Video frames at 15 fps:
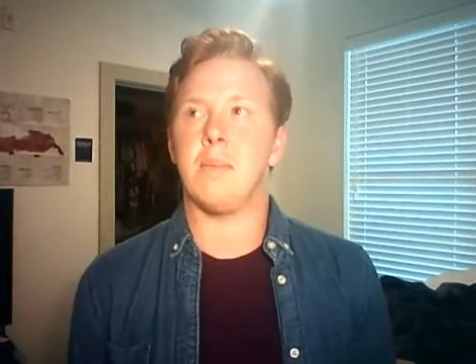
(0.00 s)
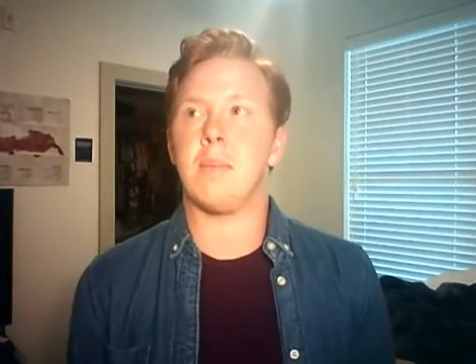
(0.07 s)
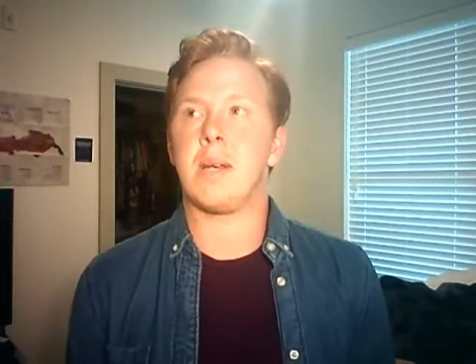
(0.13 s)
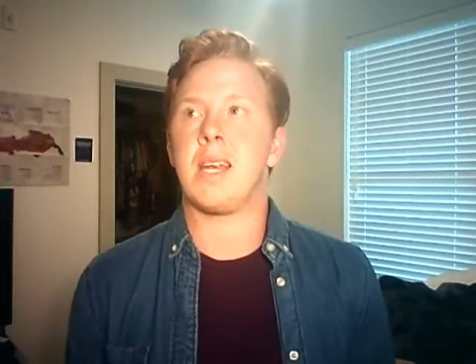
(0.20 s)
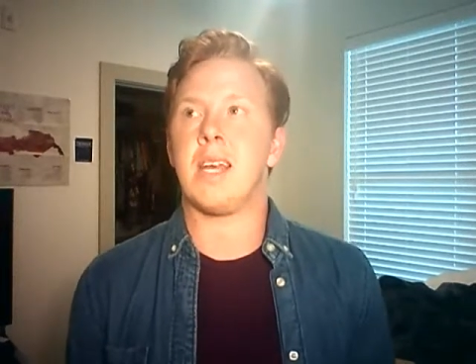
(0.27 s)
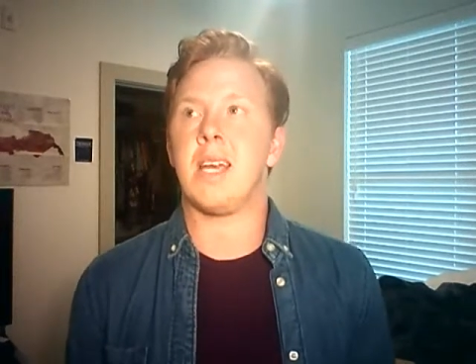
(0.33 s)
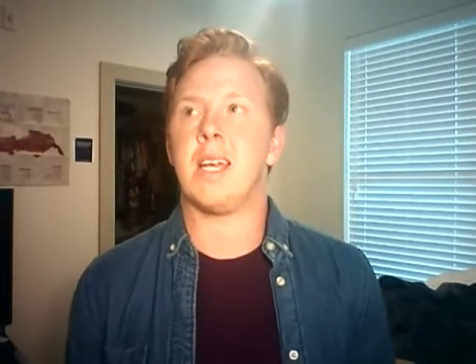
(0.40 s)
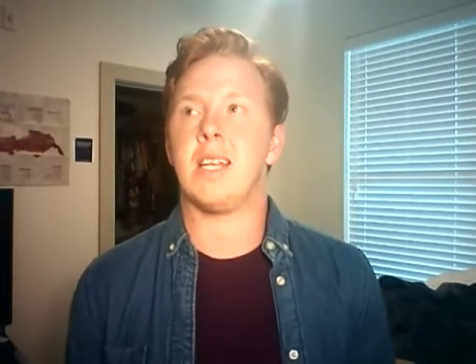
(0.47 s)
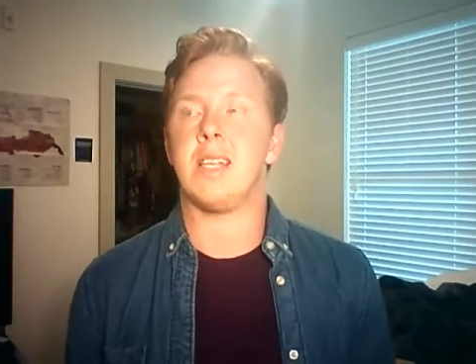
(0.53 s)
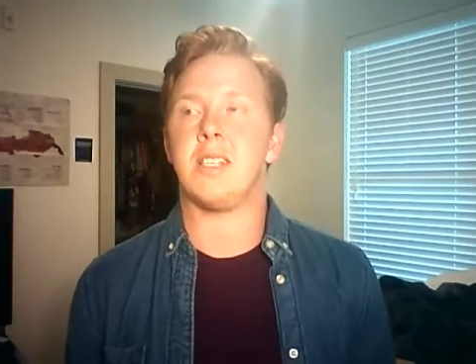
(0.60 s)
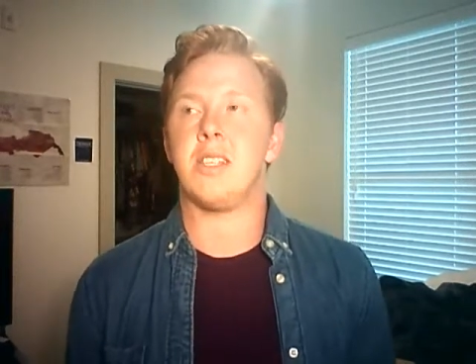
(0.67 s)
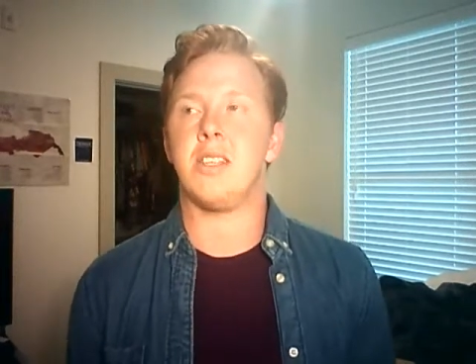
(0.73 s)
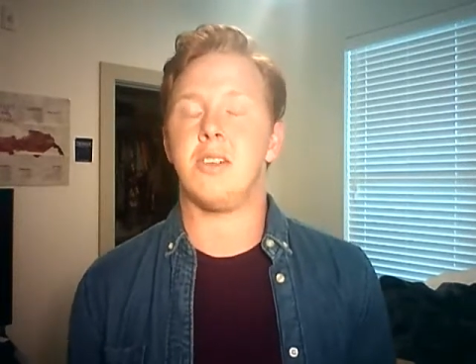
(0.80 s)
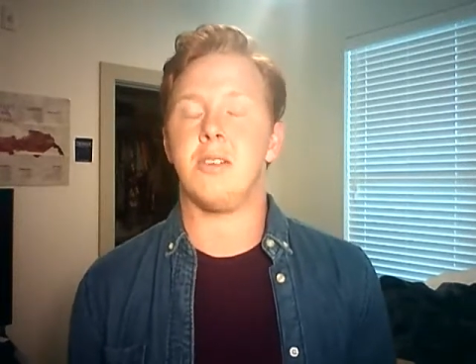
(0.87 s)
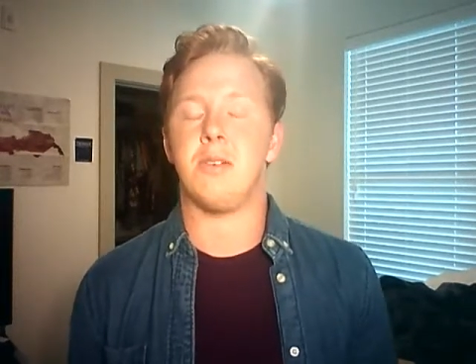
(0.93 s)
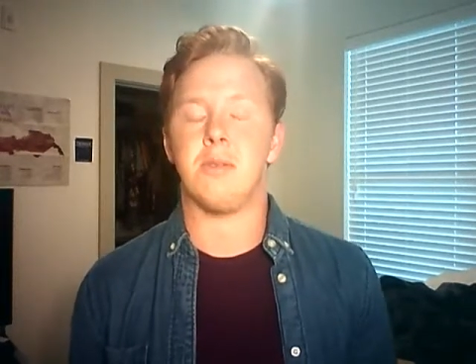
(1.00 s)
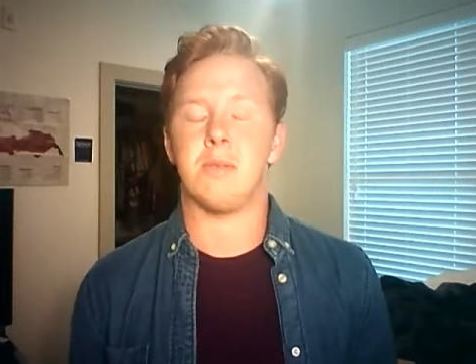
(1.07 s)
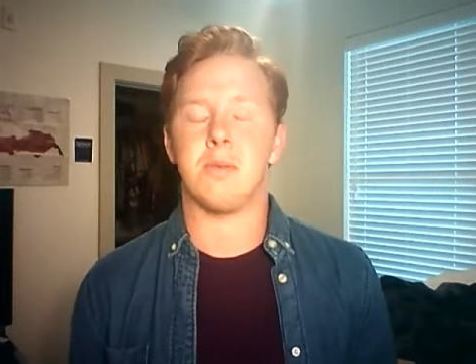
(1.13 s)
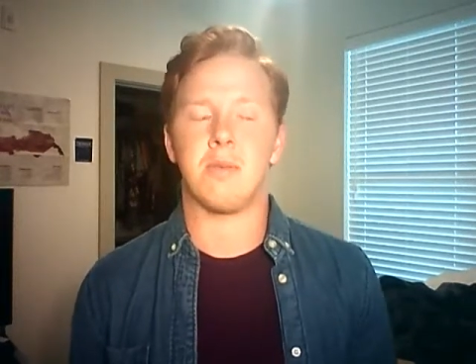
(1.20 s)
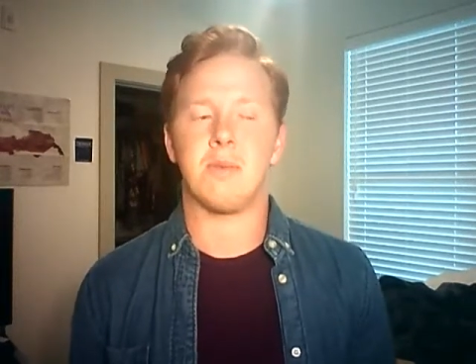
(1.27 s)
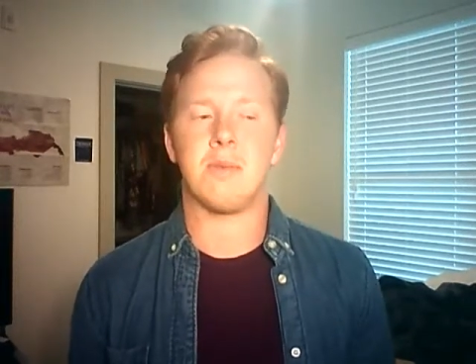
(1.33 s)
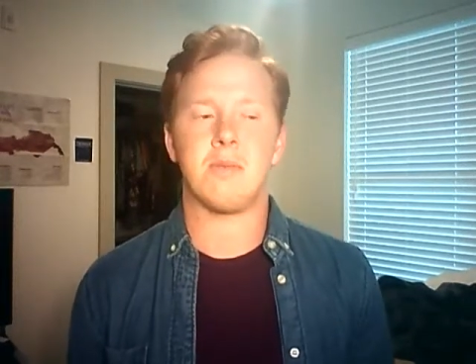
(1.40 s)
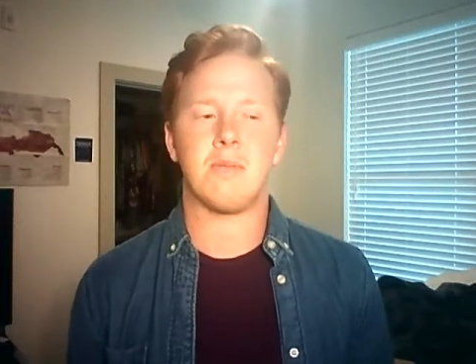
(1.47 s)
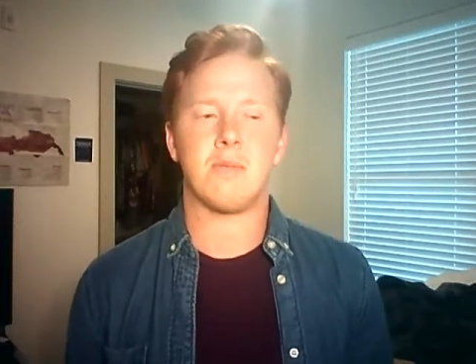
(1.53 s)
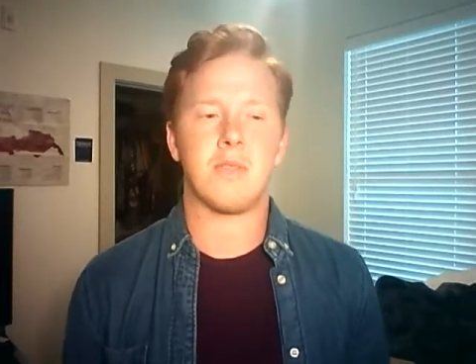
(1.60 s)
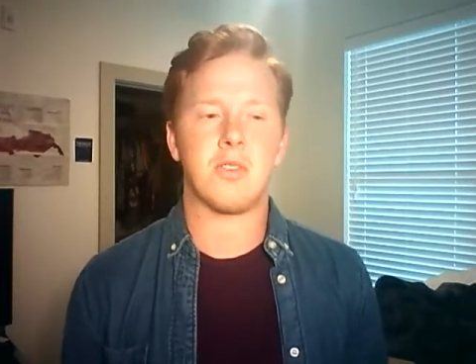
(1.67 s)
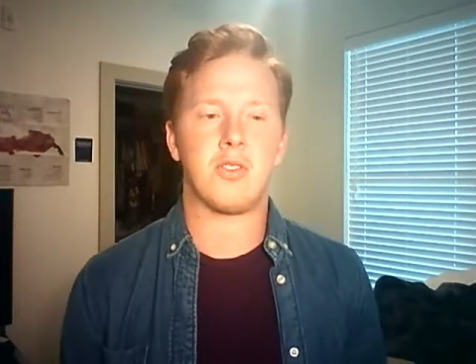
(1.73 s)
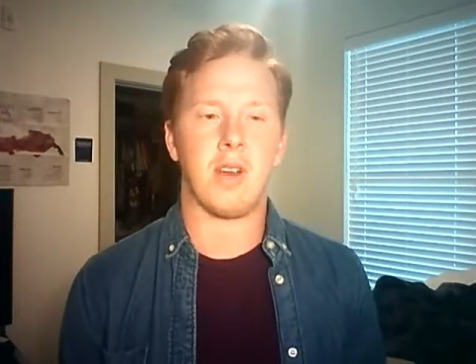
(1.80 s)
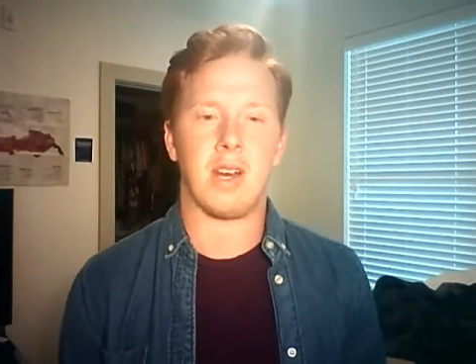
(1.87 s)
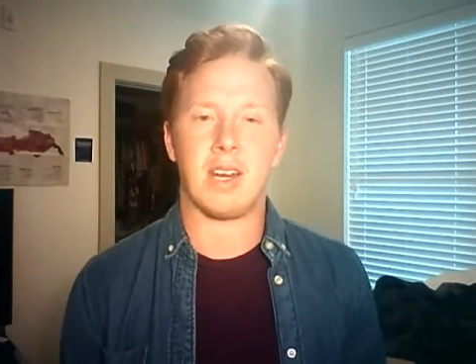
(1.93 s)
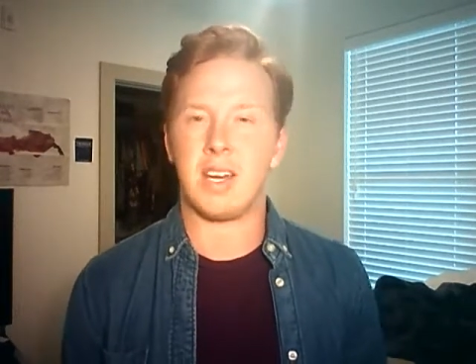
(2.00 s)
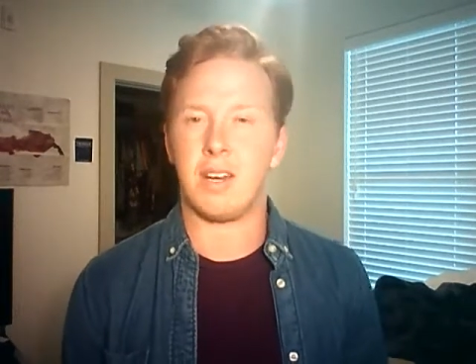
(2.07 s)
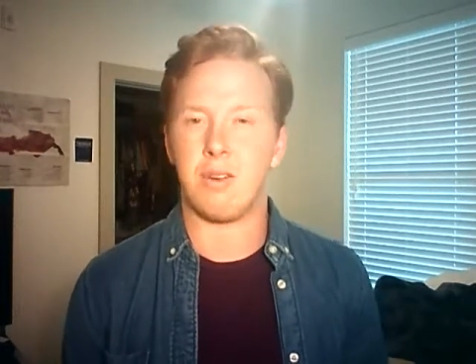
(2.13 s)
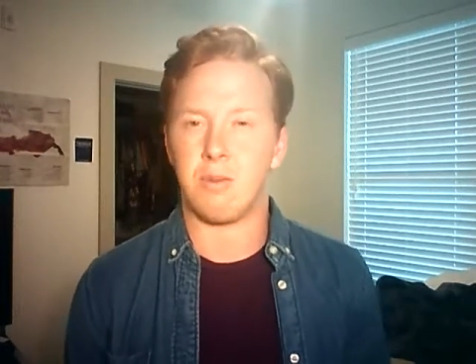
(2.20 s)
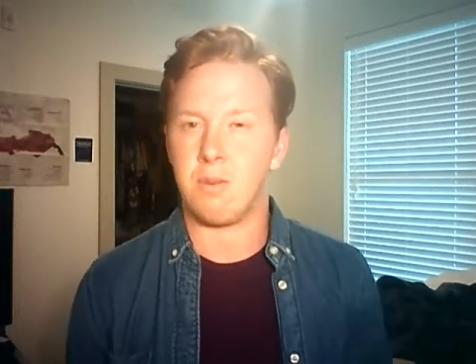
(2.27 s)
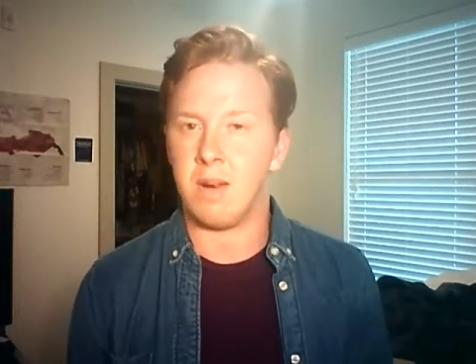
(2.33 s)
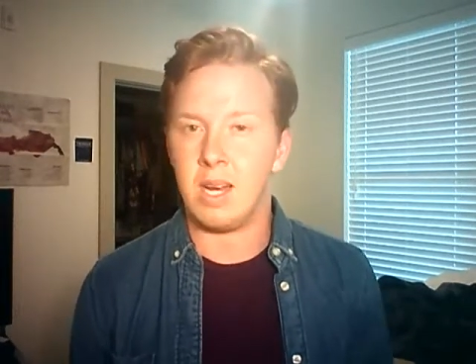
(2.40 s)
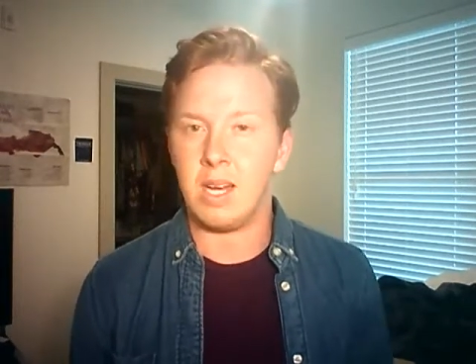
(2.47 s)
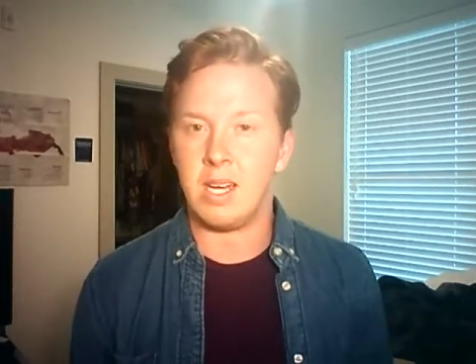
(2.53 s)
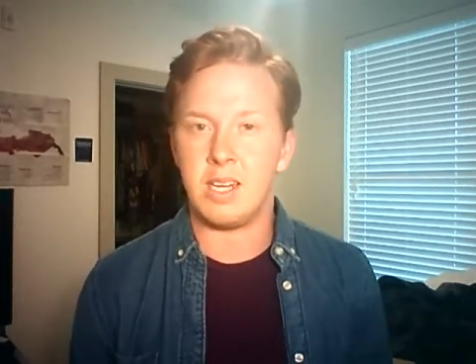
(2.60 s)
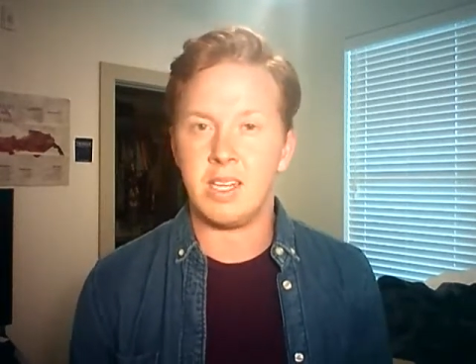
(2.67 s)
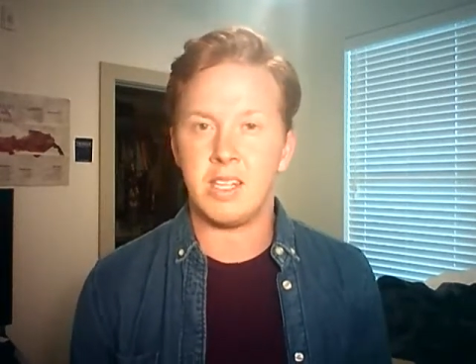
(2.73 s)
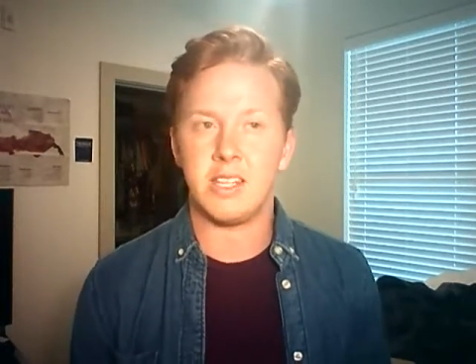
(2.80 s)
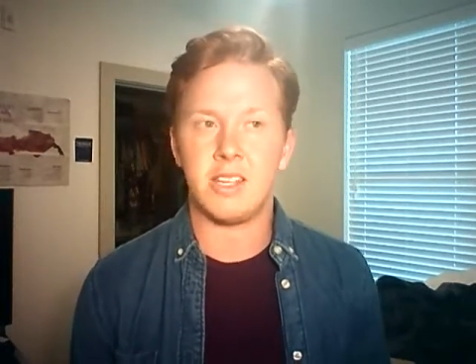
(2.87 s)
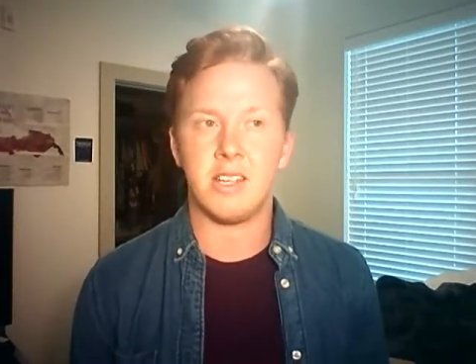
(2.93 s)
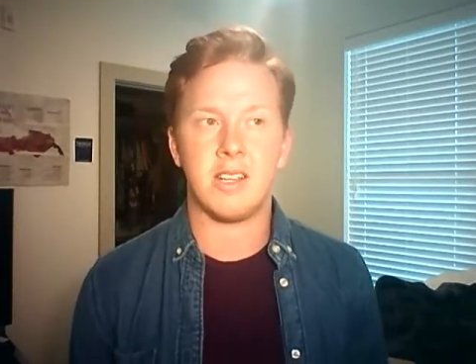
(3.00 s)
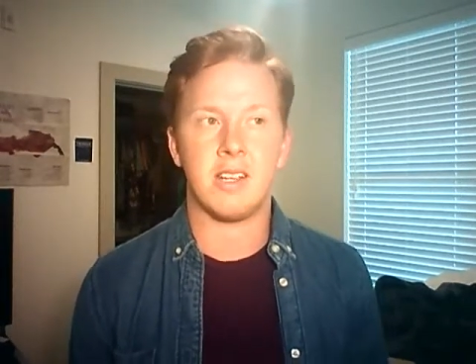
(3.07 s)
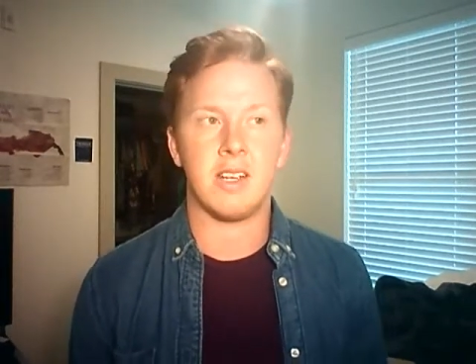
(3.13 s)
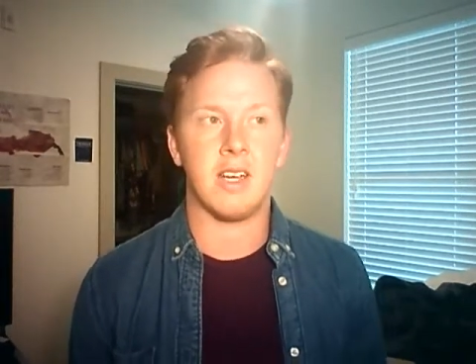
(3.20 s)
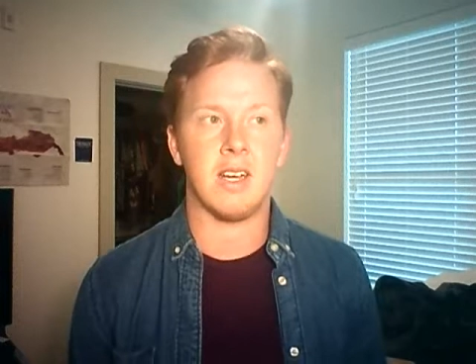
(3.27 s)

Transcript: begin to try to get a raise,